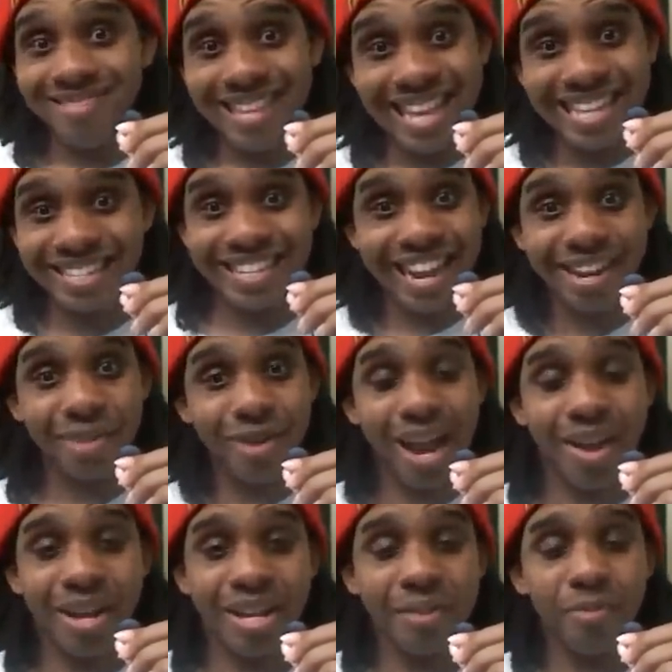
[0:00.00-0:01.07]
It's not
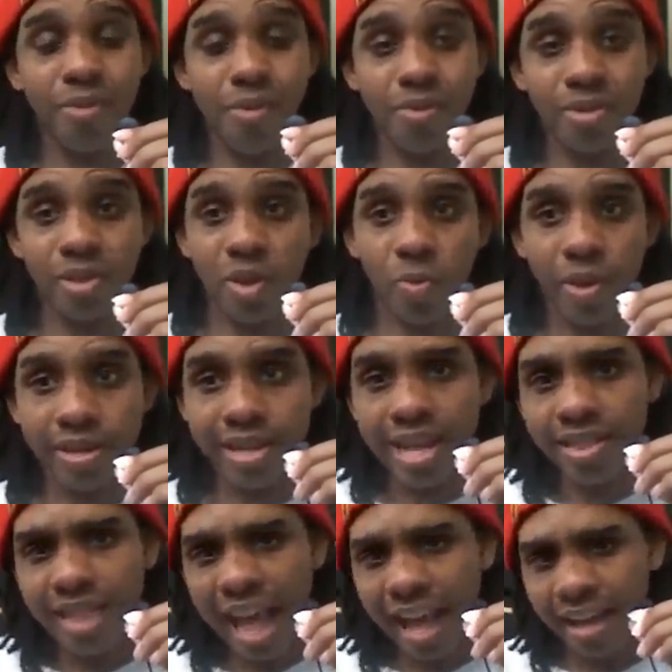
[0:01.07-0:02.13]
around anymore, so we
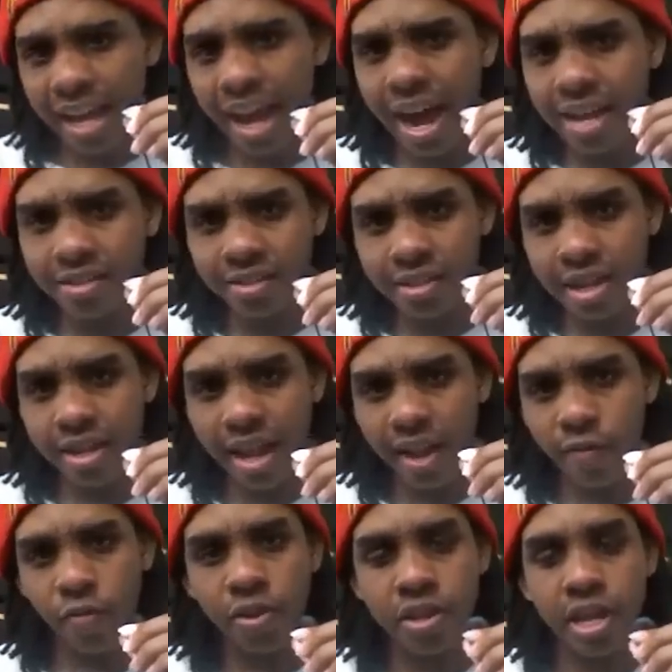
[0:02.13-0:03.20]
need that constant
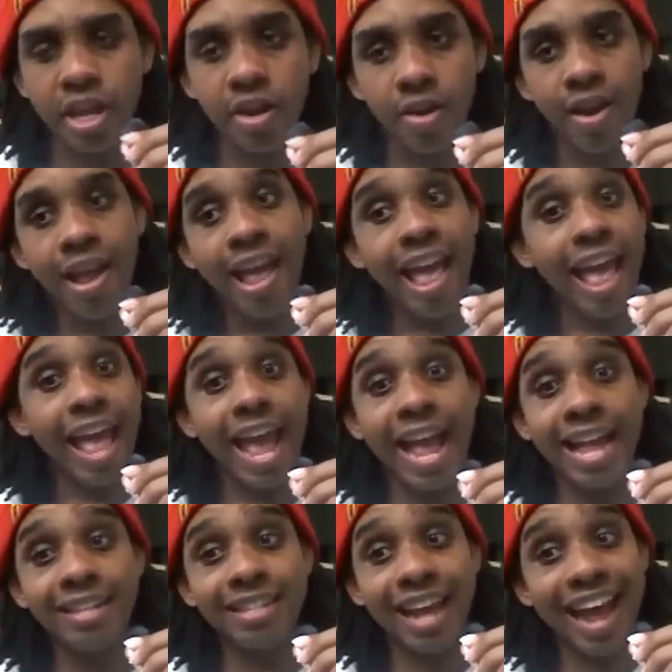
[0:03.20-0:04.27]
every year.
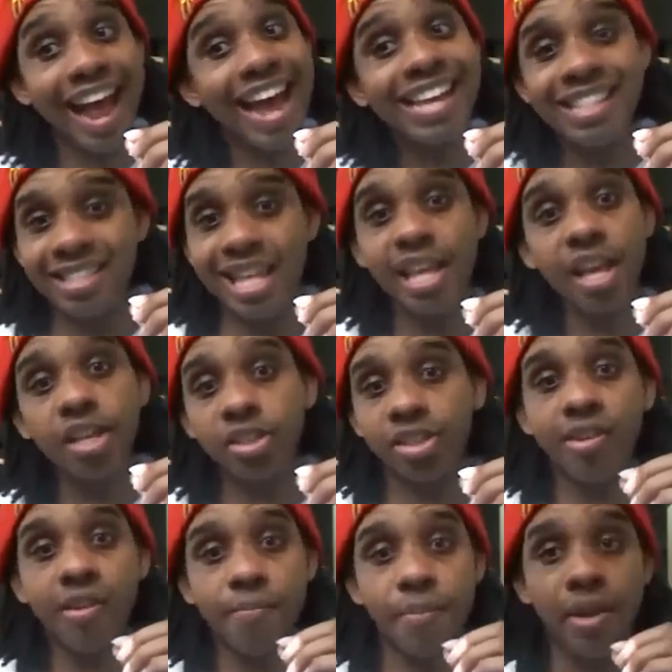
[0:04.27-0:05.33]
And I think it
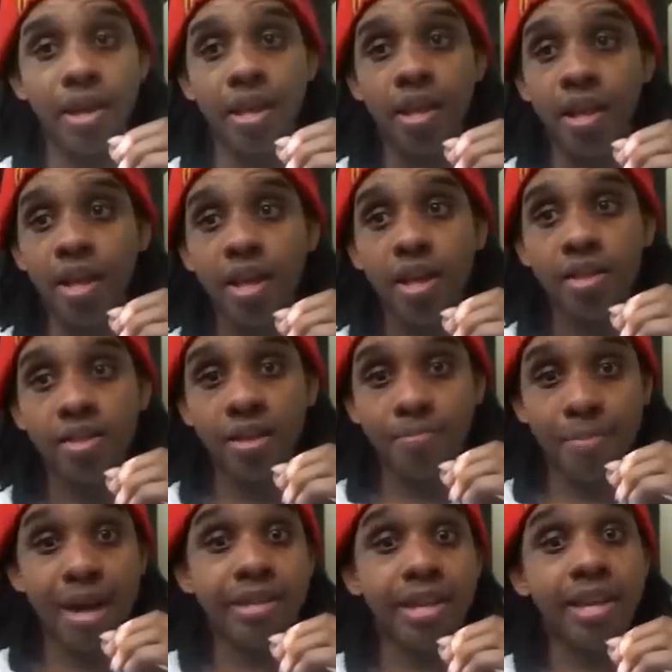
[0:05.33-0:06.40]
should be the
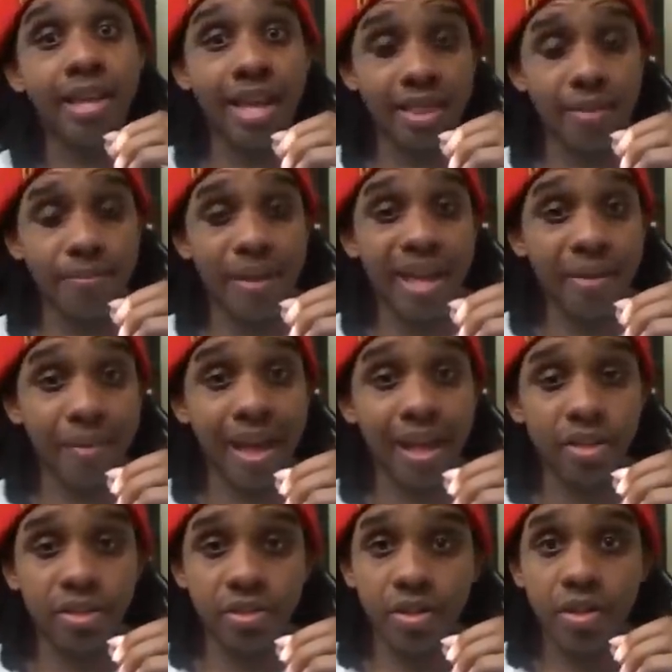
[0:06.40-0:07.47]
Money in the Bank
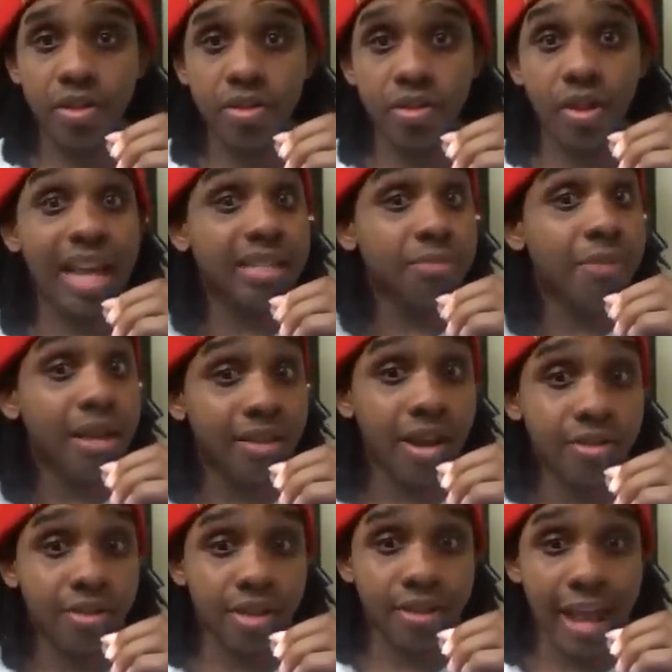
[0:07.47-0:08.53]
match. So that's my
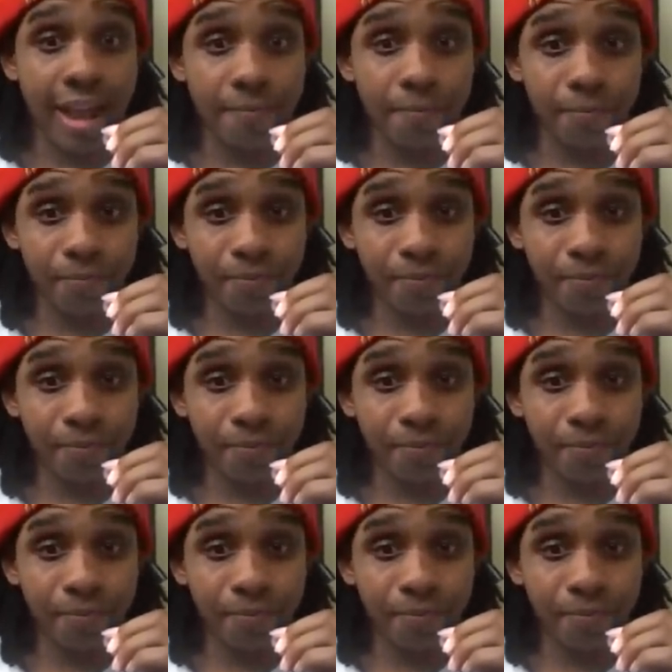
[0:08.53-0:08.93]
thoughts on that.